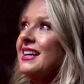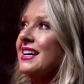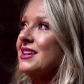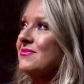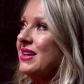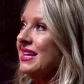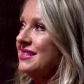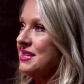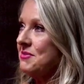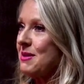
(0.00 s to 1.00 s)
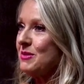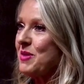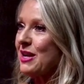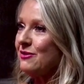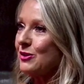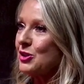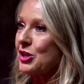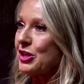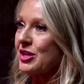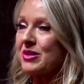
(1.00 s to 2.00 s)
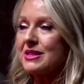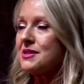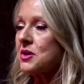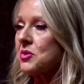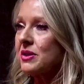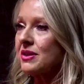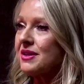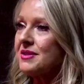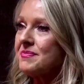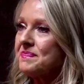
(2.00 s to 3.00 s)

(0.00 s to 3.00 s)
um, and sometimes painful journey but it's so worth it